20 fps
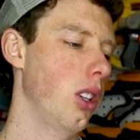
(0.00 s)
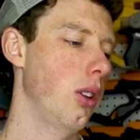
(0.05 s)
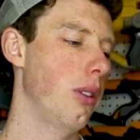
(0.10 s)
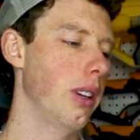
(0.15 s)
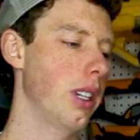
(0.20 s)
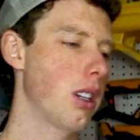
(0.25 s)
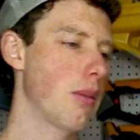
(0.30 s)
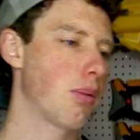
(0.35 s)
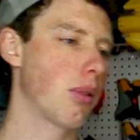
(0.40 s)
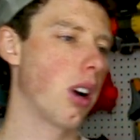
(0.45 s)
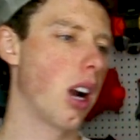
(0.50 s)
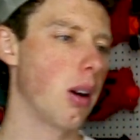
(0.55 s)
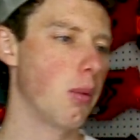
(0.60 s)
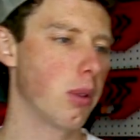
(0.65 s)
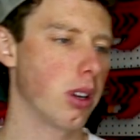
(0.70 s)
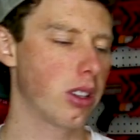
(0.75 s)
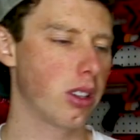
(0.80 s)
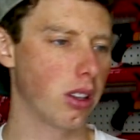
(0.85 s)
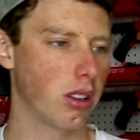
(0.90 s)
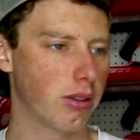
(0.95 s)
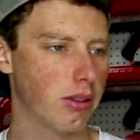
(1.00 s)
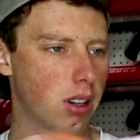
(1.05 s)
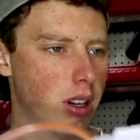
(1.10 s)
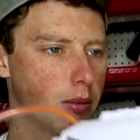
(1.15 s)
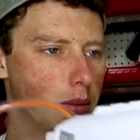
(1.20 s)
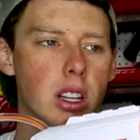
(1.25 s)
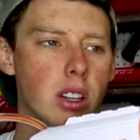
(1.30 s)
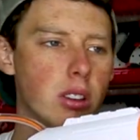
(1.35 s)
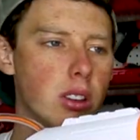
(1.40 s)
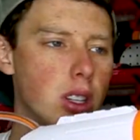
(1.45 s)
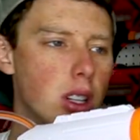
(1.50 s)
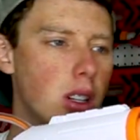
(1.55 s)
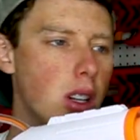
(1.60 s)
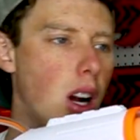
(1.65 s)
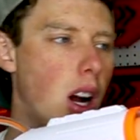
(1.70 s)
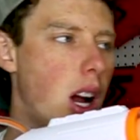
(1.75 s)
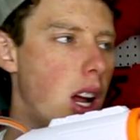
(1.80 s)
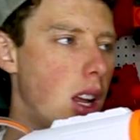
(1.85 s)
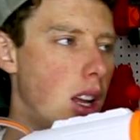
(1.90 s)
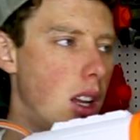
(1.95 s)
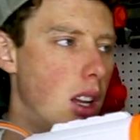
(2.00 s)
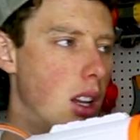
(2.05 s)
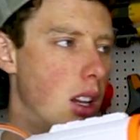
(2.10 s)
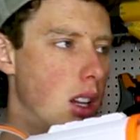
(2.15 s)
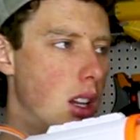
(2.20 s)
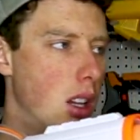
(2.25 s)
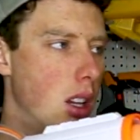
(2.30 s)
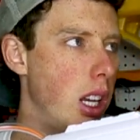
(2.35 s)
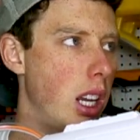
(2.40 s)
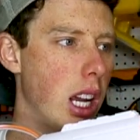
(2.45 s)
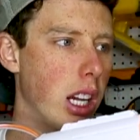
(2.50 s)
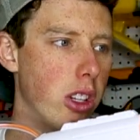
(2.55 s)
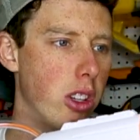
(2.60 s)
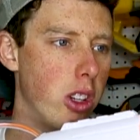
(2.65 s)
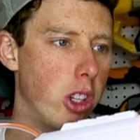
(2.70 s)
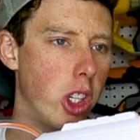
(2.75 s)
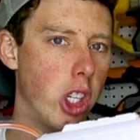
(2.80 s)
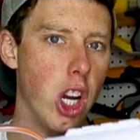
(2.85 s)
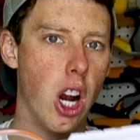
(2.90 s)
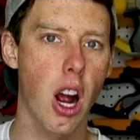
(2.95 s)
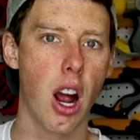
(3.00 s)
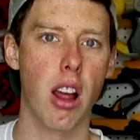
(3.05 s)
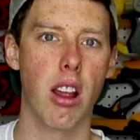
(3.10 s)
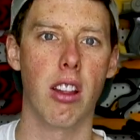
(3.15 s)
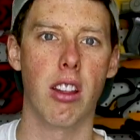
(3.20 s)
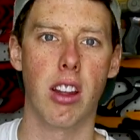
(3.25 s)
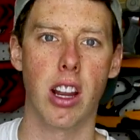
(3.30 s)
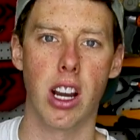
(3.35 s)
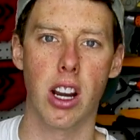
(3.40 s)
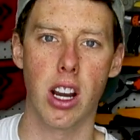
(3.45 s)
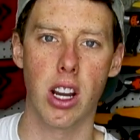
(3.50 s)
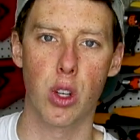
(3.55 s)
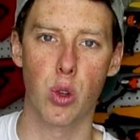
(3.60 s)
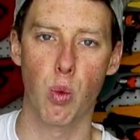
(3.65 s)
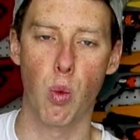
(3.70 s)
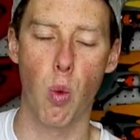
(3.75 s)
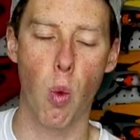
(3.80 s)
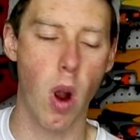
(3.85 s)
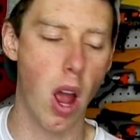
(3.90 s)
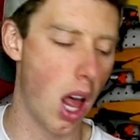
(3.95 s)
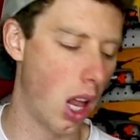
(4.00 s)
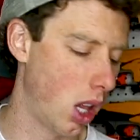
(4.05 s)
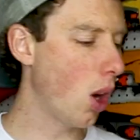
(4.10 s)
annoying to prime when it's on the front, then you still got an extra shot there as well.